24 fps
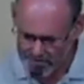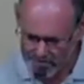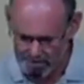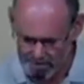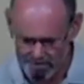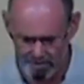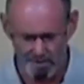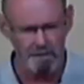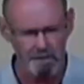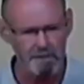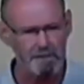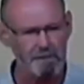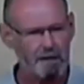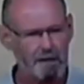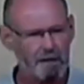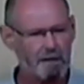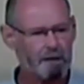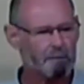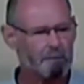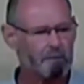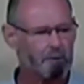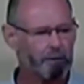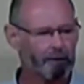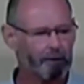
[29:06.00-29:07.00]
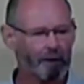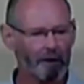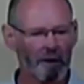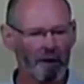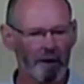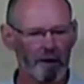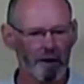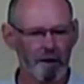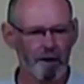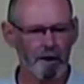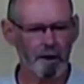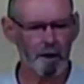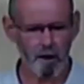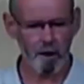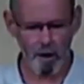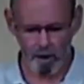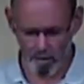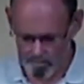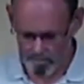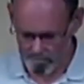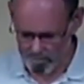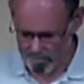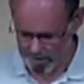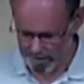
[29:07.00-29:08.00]
a very stable
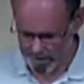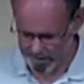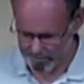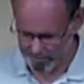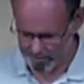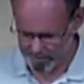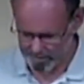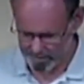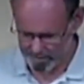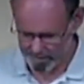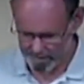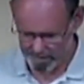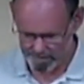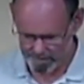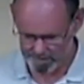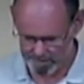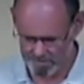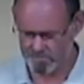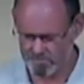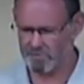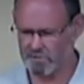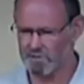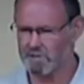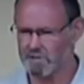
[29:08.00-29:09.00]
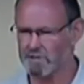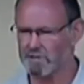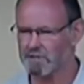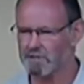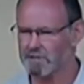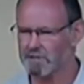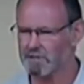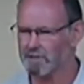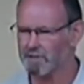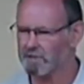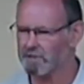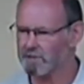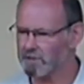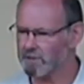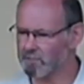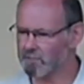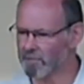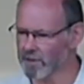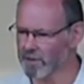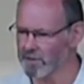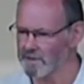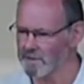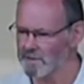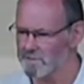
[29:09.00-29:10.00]
compound that's resistant to
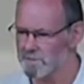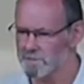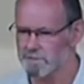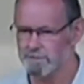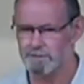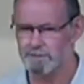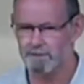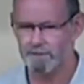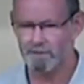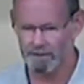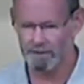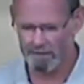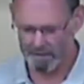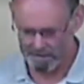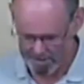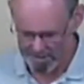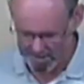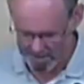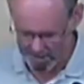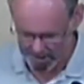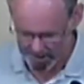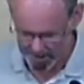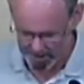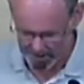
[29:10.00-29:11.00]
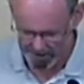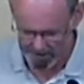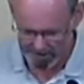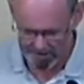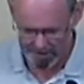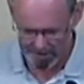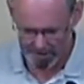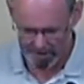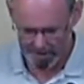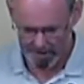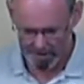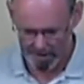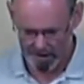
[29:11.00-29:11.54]
most attacks.